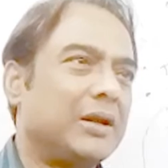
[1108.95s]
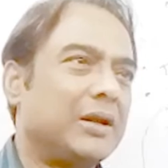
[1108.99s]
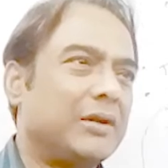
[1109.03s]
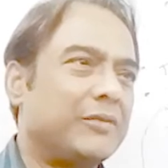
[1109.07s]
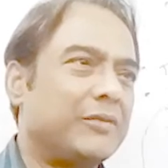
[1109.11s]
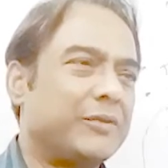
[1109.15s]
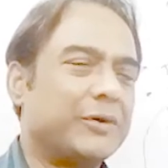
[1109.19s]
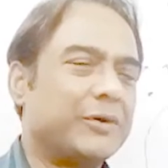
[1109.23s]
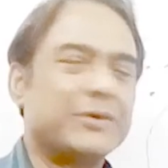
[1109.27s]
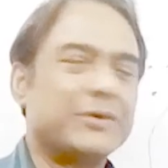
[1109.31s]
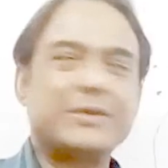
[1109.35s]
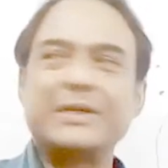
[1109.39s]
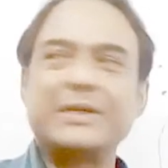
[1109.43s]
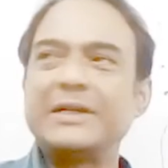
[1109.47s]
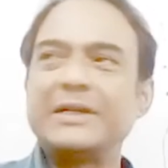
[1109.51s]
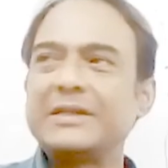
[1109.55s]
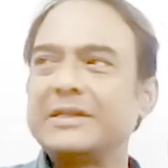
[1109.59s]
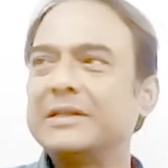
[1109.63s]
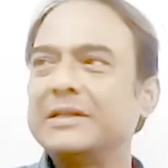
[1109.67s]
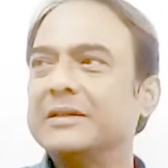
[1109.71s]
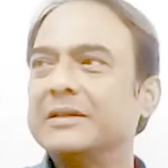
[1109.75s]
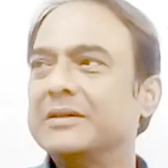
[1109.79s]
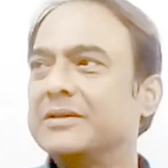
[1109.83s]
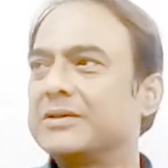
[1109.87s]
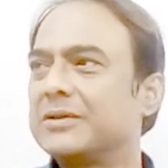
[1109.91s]
Four
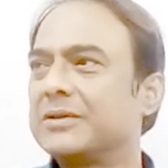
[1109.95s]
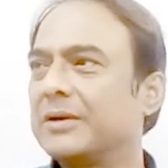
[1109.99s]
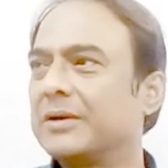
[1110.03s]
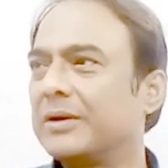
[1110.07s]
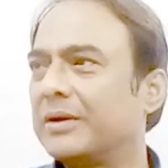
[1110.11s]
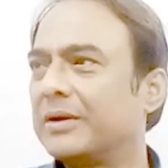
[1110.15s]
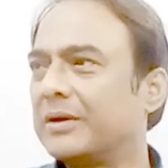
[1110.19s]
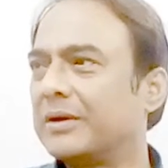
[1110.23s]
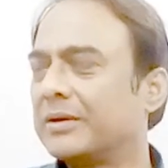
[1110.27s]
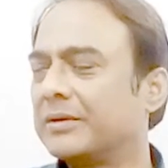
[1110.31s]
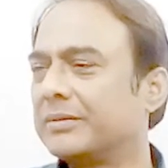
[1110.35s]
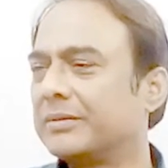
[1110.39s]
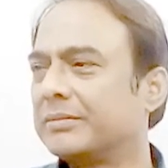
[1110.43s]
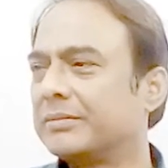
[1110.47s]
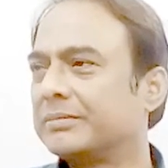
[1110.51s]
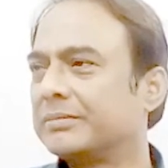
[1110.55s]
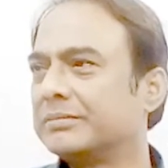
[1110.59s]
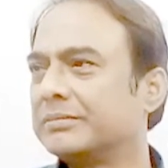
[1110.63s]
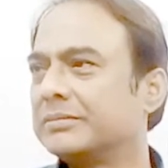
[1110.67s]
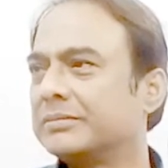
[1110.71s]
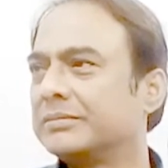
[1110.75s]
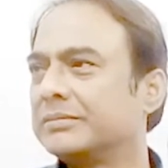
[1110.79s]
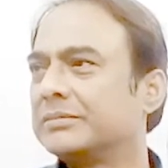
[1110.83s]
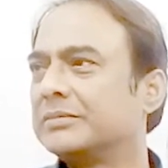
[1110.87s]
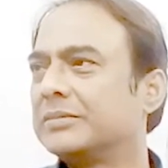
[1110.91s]
Seasons or
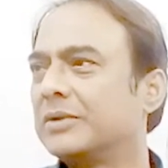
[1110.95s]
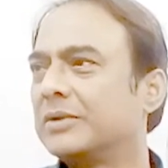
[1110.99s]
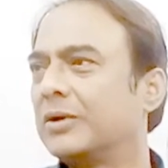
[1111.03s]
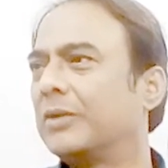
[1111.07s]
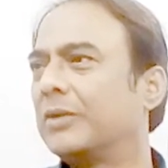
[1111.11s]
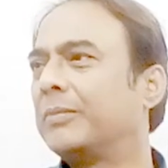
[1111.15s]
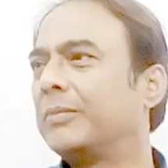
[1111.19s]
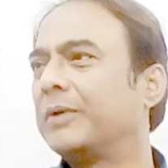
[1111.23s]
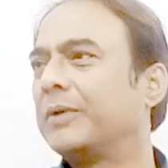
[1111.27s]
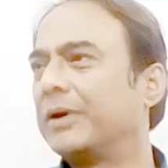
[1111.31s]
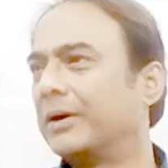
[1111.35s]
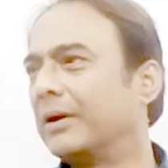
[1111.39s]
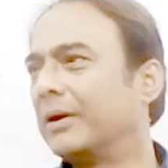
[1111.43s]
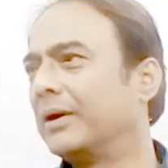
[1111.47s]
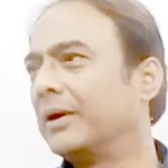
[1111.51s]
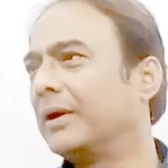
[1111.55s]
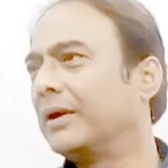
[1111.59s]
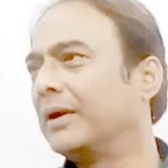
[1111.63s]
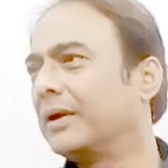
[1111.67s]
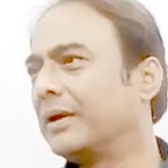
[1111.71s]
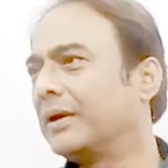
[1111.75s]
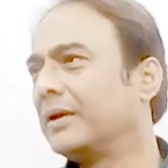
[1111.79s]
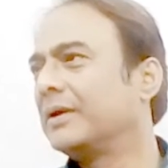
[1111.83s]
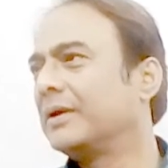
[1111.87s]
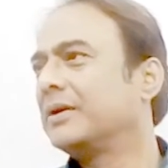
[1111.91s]

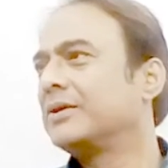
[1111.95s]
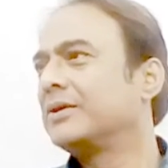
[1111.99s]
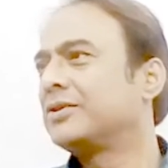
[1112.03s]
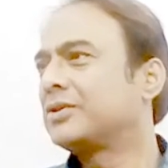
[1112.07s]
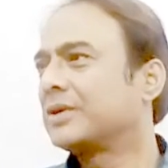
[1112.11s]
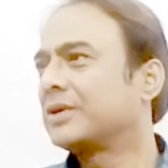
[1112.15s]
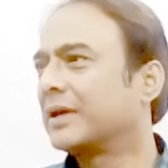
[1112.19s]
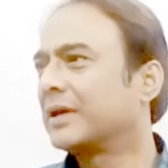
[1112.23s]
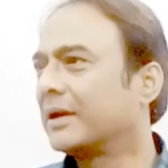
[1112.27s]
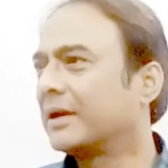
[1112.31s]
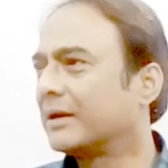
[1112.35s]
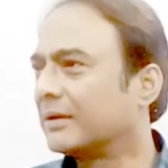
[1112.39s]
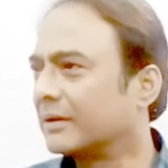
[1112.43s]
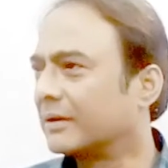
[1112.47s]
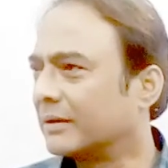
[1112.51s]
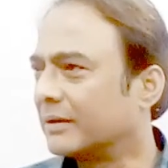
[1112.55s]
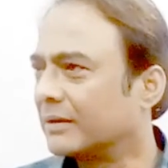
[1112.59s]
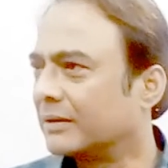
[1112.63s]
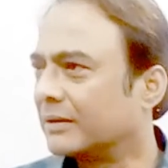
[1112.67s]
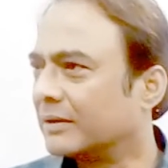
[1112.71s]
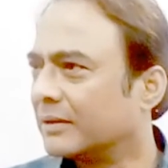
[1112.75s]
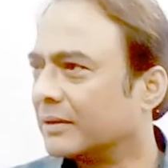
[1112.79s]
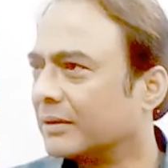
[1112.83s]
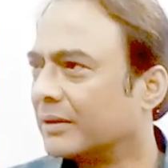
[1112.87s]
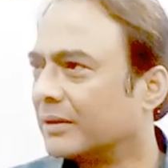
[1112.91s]
Oberoi,
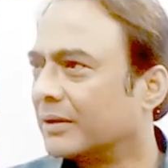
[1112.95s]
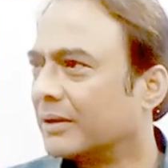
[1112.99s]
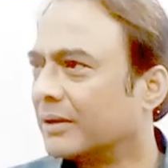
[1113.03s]
Sheraton,